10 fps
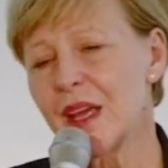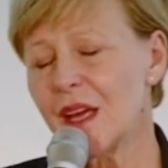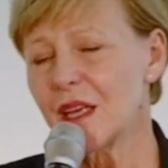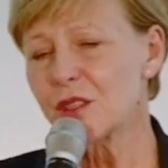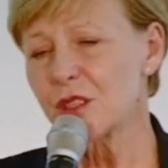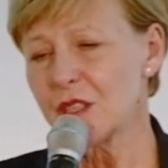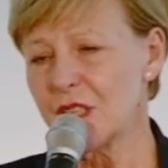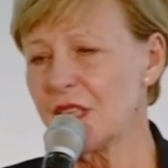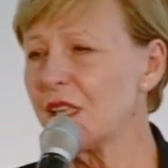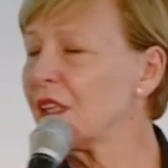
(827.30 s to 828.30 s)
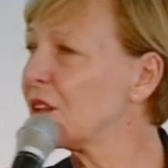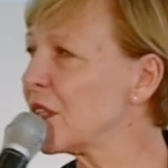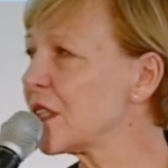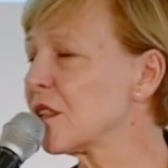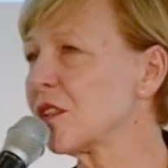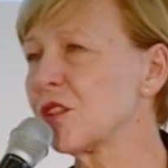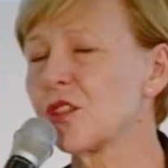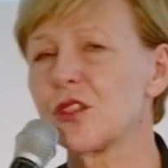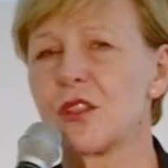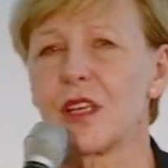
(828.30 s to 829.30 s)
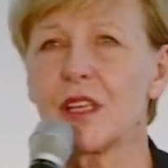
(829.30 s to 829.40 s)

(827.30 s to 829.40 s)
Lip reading: actually researched